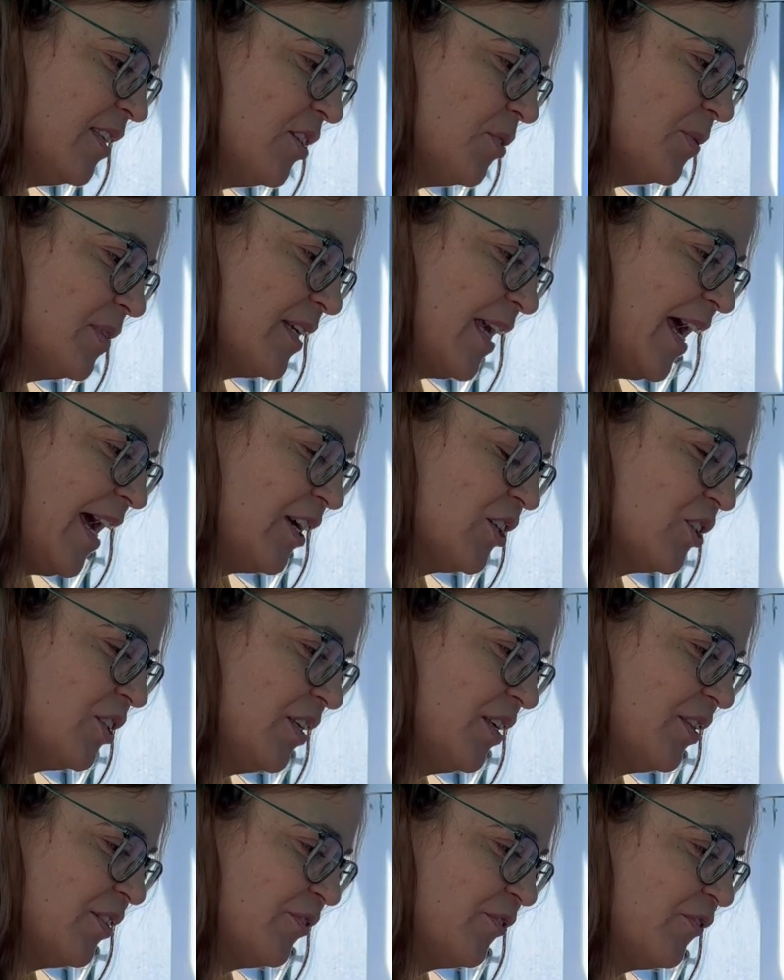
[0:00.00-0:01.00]
this was
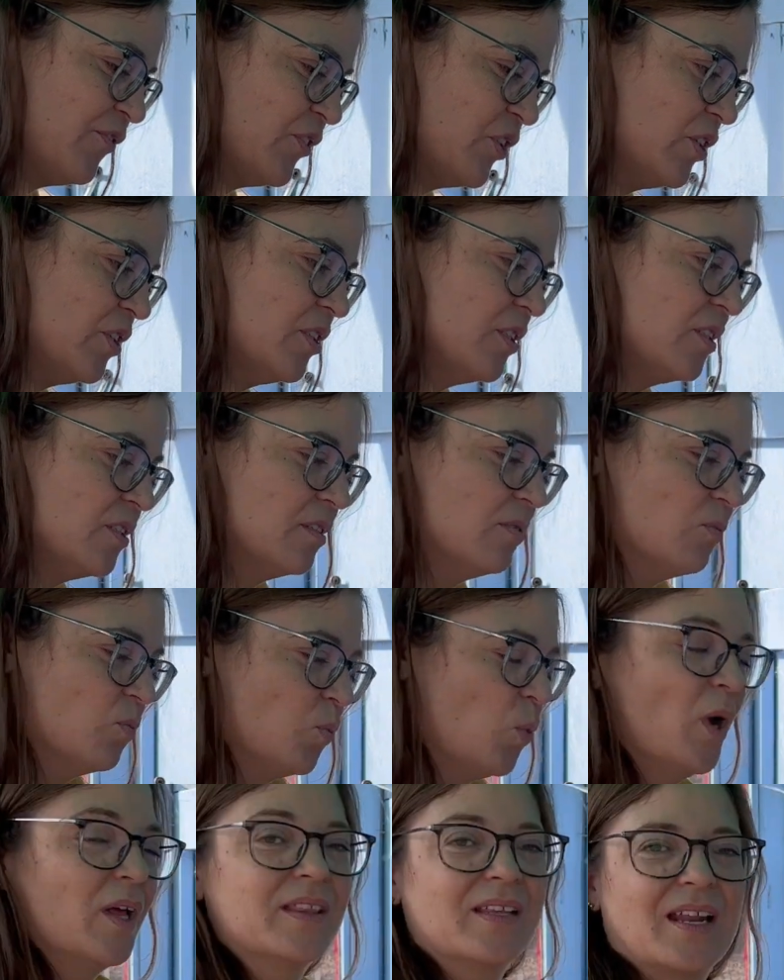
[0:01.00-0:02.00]
actually the first
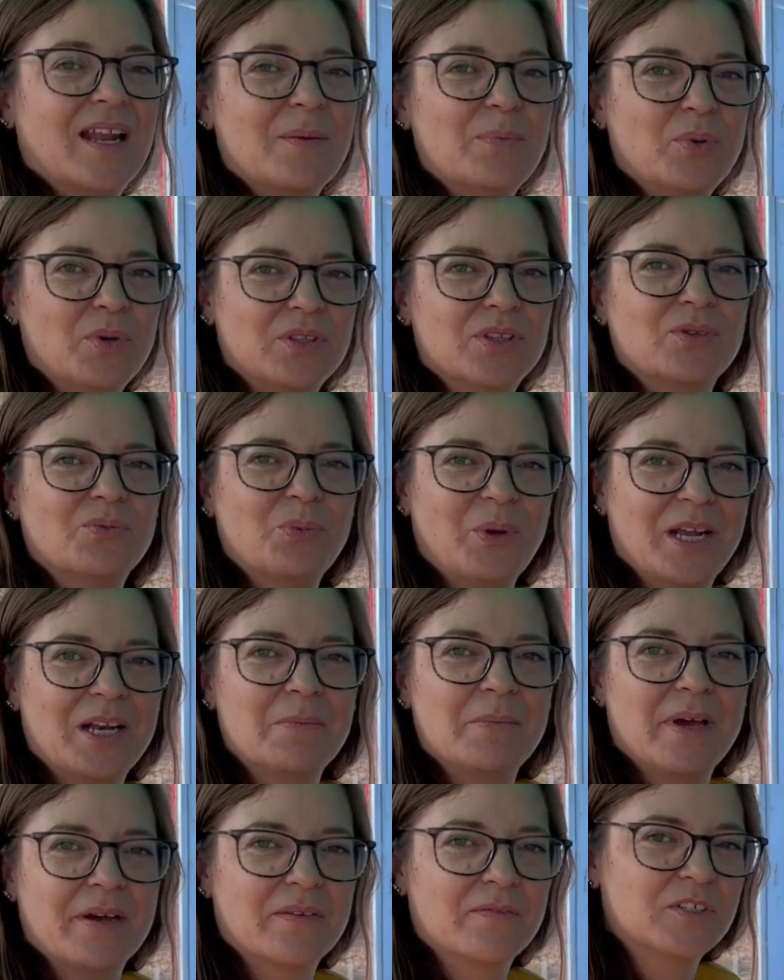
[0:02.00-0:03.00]
one that I put the right
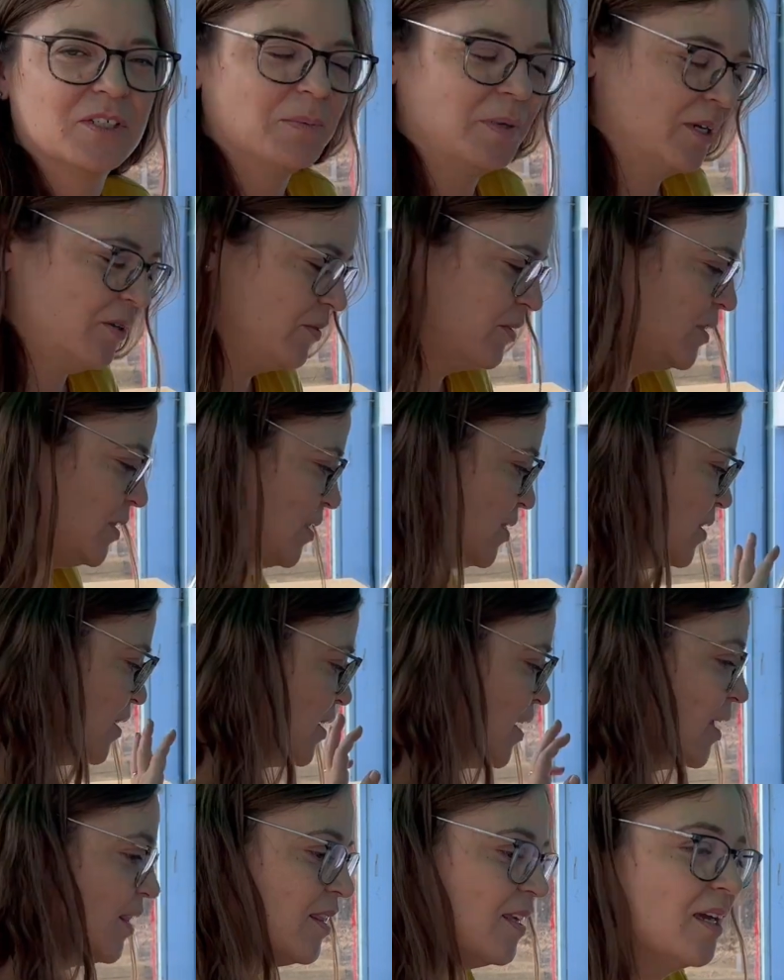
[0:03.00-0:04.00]
amount of tomato seeds in.
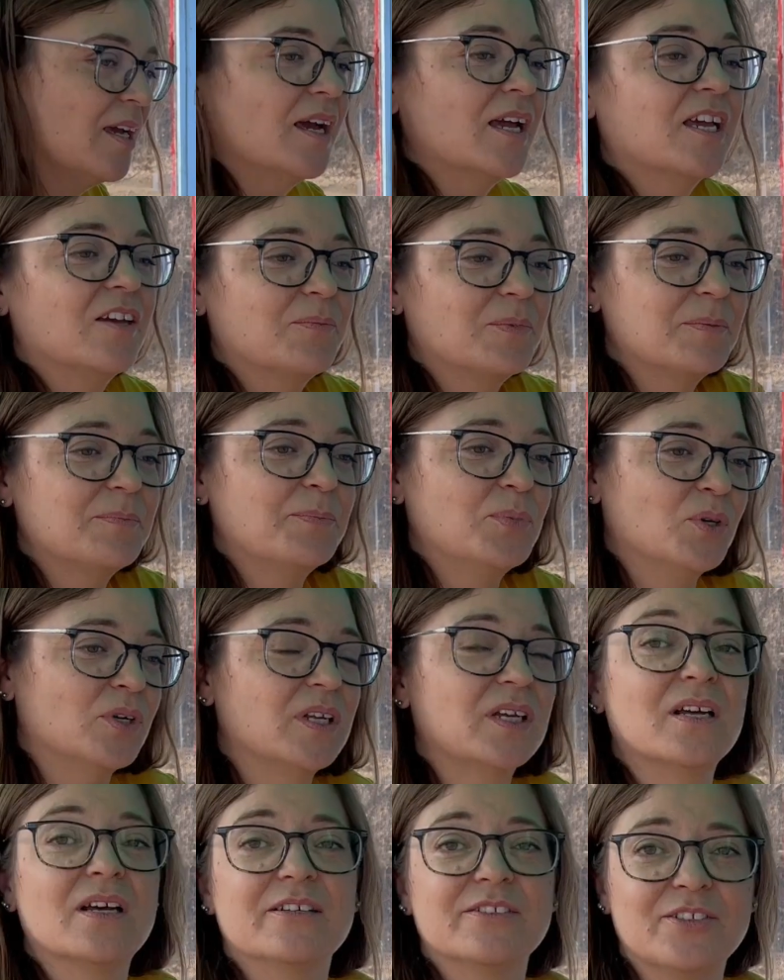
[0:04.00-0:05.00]
I think I have been
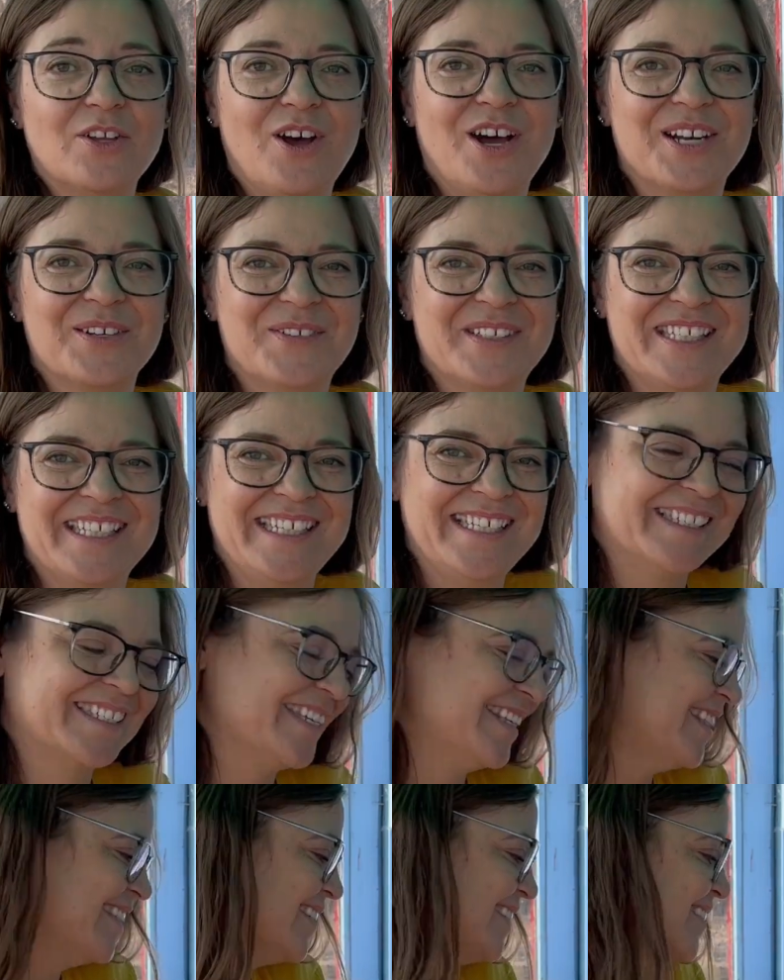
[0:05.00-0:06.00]
putting a lot of seeds
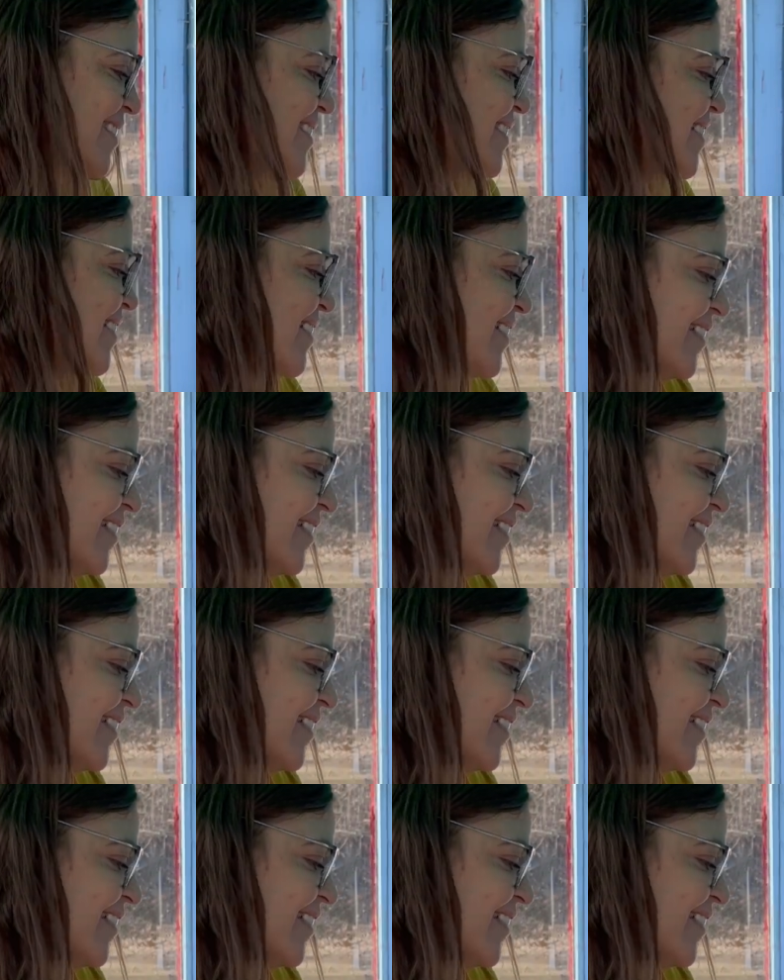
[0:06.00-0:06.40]
in these.